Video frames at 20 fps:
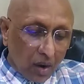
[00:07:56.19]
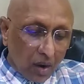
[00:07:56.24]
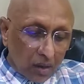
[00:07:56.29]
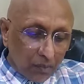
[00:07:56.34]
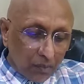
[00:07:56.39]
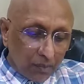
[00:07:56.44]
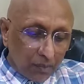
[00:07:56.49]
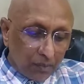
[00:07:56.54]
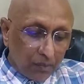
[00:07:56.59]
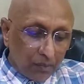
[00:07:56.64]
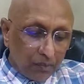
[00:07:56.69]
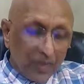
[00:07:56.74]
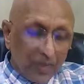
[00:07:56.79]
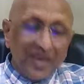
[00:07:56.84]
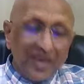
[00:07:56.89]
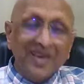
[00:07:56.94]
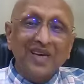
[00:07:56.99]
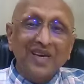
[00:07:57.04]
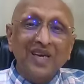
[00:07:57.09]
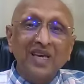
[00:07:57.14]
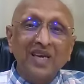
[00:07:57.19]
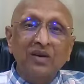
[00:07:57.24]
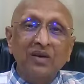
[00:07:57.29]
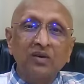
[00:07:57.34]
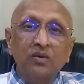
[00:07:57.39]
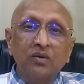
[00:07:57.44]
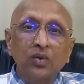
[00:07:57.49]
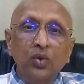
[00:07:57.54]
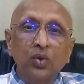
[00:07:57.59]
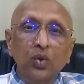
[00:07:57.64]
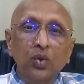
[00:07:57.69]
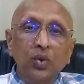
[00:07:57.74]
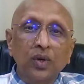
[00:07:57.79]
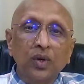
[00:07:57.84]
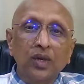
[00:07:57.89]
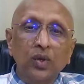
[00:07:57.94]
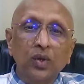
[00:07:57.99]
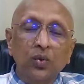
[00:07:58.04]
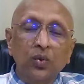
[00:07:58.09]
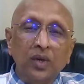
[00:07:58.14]
or inky
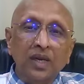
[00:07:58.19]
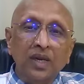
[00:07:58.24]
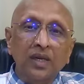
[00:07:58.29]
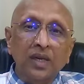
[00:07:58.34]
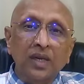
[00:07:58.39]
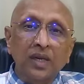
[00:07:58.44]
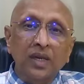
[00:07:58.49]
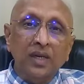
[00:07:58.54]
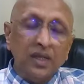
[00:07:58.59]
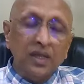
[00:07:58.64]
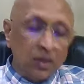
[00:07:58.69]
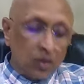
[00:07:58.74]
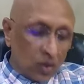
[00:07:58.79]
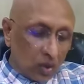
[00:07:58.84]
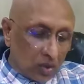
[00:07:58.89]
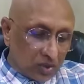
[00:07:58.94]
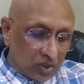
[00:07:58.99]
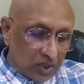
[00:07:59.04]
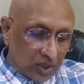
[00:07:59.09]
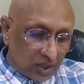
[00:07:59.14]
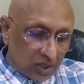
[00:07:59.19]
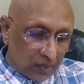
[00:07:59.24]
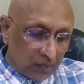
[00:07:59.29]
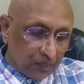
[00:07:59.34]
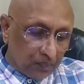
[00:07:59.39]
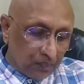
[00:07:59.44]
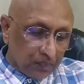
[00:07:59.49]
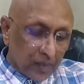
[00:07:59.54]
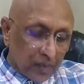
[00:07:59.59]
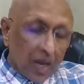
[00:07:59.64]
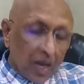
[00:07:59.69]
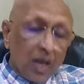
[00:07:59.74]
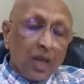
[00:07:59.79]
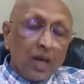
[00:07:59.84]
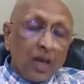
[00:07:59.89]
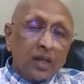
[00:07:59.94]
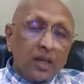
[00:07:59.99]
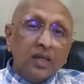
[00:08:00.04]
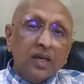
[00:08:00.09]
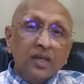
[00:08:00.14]
urine you can get in colchicum.
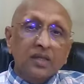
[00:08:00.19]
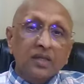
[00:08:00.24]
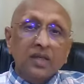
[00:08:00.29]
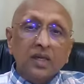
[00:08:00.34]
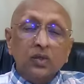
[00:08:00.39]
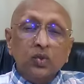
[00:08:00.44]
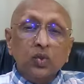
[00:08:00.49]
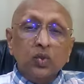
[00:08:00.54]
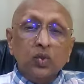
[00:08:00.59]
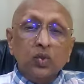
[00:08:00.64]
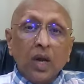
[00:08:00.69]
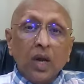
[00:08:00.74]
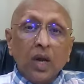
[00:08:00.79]
There is also